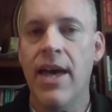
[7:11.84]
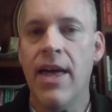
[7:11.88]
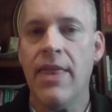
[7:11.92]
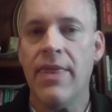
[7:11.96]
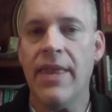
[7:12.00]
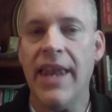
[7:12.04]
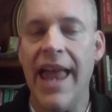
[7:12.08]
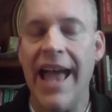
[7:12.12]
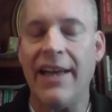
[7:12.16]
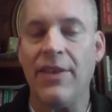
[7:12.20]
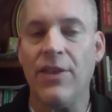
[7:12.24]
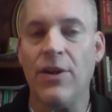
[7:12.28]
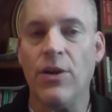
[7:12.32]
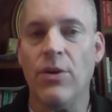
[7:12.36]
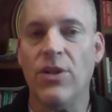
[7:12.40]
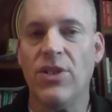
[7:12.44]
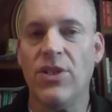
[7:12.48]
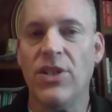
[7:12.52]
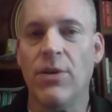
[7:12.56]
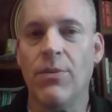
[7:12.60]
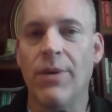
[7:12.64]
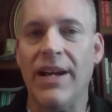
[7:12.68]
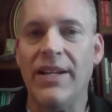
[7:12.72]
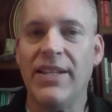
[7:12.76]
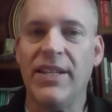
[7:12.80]
that Agatha
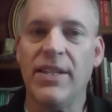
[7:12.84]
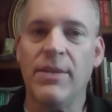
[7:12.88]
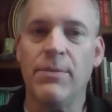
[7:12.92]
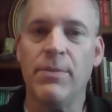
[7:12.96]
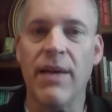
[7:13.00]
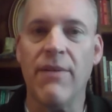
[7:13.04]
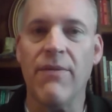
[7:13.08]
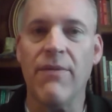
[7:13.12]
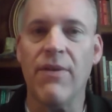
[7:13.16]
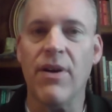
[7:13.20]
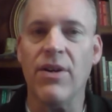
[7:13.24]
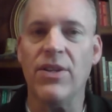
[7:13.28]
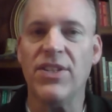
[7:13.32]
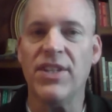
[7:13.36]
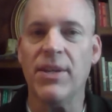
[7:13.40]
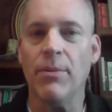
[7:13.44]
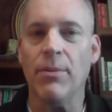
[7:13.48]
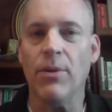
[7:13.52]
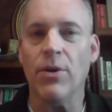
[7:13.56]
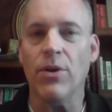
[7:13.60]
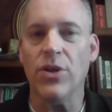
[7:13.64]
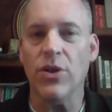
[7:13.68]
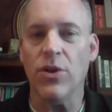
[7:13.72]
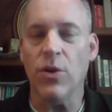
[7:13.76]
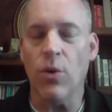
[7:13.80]
Christie writes, as being very
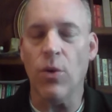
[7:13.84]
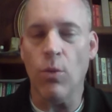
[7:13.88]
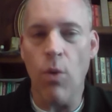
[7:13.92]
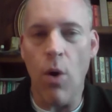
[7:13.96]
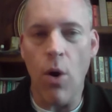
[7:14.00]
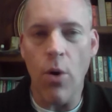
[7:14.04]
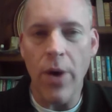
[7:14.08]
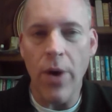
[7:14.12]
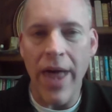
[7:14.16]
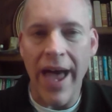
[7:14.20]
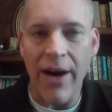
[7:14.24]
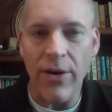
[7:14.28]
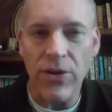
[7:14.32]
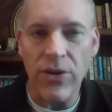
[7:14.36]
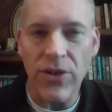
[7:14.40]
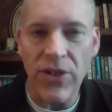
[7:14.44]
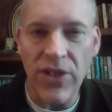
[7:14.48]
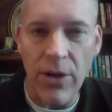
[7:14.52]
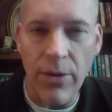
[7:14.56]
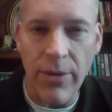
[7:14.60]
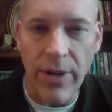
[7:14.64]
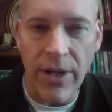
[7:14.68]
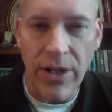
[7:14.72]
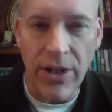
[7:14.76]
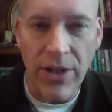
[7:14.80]
similar to the Wodehouse
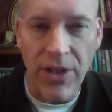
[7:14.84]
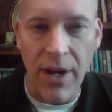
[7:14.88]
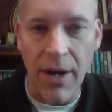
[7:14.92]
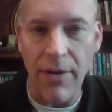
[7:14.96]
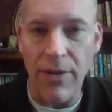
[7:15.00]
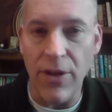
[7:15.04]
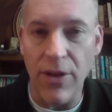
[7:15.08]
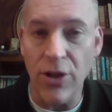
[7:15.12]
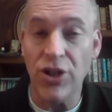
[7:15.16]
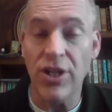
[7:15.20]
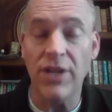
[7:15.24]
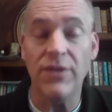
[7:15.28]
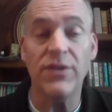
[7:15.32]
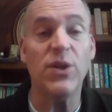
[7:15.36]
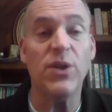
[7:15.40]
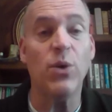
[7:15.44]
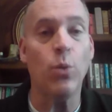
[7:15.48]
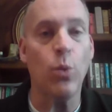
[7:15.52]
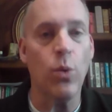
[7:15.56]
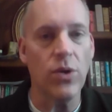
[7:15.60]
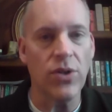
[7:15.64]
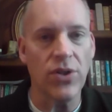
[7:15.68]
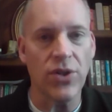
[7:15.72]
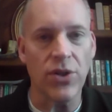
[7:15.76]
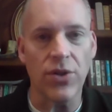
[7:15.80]
series, the Jeeves and
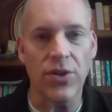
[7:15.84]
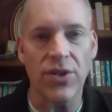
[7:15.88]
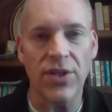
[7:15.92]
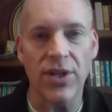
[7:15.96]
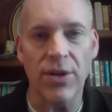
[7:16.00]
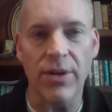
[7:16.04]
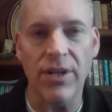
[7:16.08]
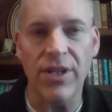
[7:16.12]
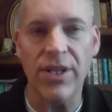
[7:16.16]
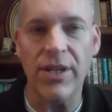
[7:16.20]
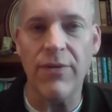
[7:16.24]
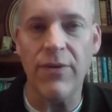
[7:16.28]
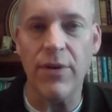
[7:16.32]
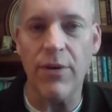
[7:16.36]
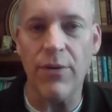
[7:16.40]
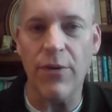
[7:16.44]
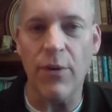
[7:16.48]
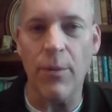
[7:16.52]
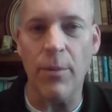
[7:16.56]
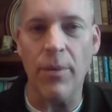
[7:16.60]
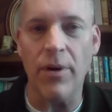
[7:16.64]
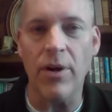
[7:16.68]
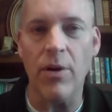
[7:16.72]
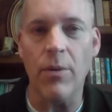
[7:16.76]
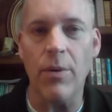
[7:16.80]
Wooster series, if you're
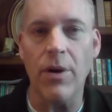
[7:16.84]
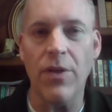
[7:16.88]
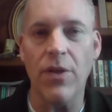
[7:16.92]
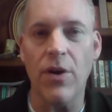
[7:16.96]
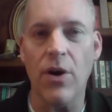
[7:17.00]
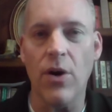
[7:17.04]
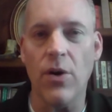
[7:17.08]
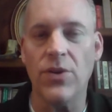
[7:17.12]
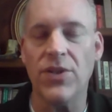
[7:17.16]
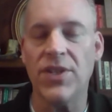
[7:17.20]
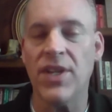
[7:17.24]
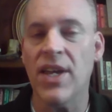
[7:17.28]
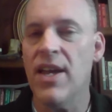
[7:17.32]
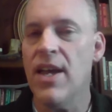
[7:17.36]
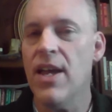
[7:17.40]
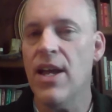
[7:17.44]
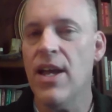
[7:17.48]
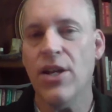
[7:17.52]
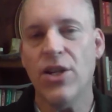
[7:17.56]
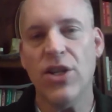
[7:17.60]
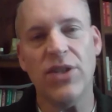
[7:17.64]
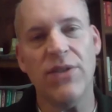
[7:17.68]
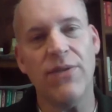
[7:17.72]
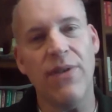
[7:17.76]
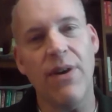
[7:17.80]
familiar with those.
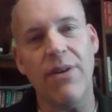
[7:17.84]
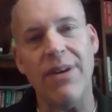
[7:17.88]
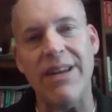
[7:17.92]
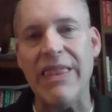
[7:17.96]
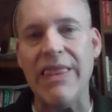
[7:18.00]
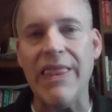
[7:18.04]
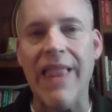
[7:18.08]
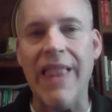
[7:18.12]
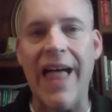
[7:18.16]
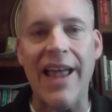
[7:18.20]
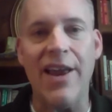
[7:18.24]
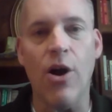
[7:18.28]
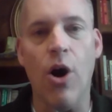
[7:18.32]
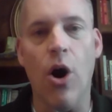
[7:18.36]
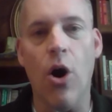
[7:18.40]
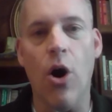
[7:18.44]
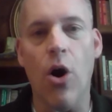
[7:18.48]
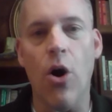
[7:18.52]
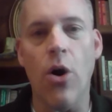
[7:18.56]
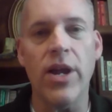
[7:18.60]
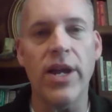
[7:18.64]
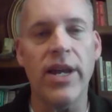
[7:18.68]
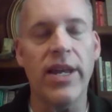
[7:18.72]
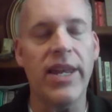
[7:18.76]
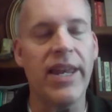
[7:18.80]
Just very
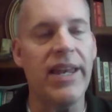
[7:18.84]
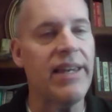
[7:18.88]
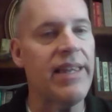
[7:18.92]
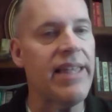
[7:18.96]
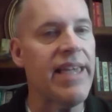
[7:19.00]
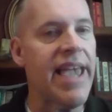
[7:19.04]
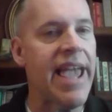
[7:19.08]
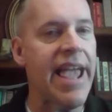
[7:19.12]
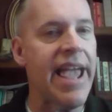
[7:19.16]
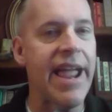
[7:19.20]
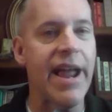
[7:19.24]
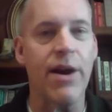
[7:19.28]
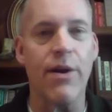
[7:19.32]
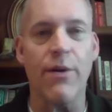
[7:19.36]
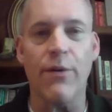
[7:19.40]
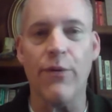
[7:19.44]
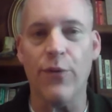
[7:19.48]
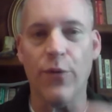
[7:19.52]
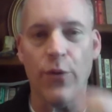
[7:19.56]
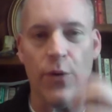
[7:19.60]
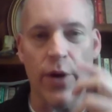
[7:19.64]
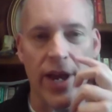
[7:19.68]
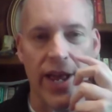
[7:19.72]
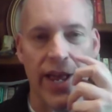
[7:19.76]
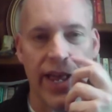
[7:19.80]
lighthearted and
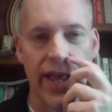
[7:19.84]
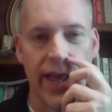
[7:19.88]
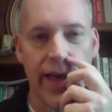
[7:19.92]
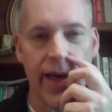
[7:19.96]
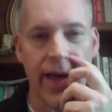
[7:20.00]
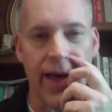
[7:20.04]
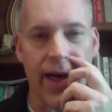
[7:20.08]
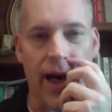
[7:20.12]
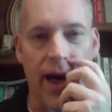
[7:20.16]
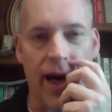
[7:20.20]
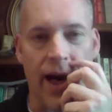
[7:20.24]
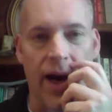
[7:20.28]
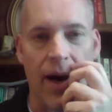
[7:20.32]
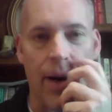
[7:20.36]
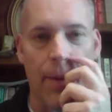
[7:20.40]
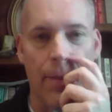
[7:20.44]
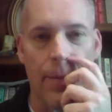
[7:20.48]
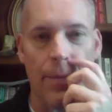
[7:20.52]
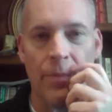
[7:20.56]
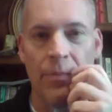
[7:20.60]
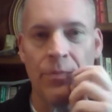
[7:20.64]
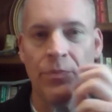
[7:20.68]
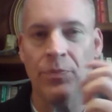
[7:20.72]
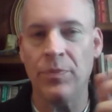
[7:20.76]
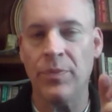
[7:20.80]
carefree.
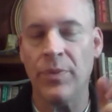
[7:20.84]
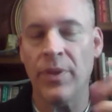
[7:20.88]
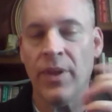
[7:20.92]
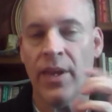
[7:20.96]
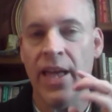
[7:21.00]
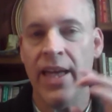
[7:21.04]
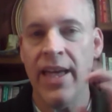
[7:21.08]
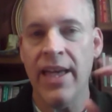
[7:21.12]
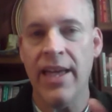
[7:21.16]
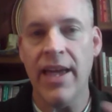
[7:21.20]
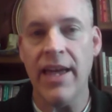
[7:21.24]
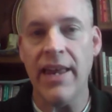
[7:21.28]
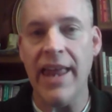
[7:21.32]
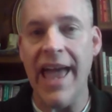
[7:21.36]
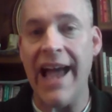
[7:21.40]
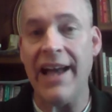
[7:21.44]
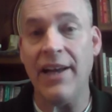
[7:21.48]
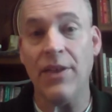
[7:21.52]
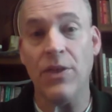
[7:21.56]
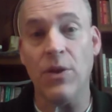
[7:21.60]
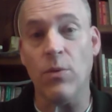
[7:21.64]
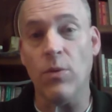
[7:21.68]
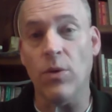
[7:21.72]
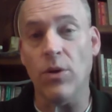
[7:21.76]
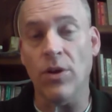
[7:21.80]
And
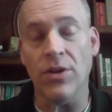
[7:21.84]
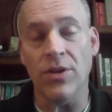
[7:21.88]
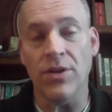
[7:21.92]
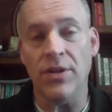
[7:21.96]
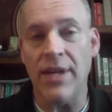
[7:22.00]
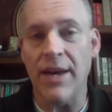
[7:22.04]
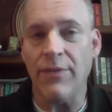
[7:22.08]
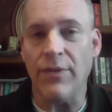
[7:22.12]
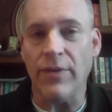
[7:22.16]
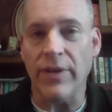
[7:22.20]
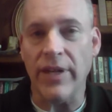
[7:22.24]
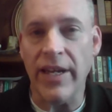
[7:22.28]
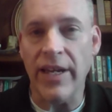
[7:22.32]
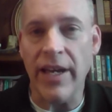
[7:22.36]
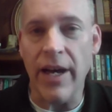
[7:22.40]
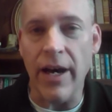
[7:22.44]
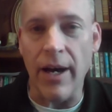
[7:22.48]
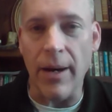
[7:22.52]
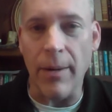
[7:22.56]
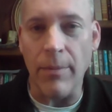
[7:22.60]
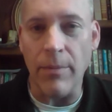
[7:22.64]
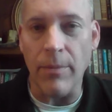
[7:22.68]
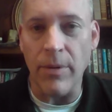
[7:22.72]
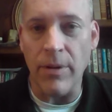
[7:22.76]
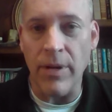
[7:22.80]
Agatha will definitely
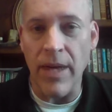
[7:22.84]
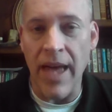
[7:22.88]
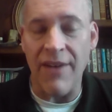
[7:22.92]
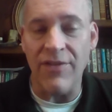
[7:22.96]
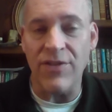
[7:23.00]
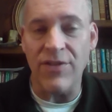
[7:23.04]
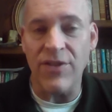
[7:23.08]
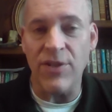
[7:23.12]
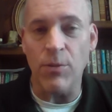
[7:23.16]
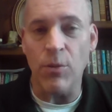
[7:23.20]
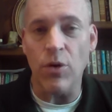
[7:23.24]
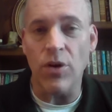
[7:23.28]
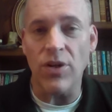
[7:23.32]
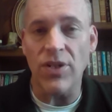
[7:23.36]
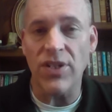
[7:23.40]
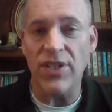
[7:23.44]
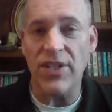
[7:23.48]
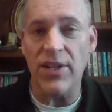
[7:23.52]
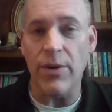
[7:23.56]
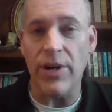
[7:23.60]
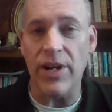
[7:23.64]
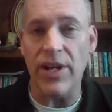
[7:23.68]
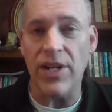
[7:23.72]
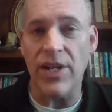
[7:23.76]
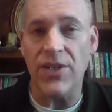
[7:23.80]
have some more
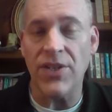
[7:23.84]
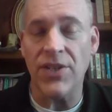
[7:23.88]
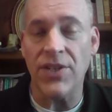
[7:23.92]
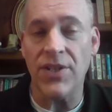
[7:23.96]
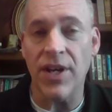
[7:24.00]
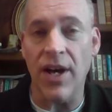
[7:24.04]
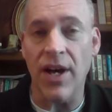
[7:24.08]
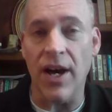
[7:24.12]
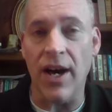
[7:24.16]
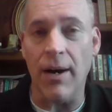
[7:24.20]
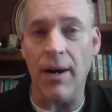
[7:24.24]
serious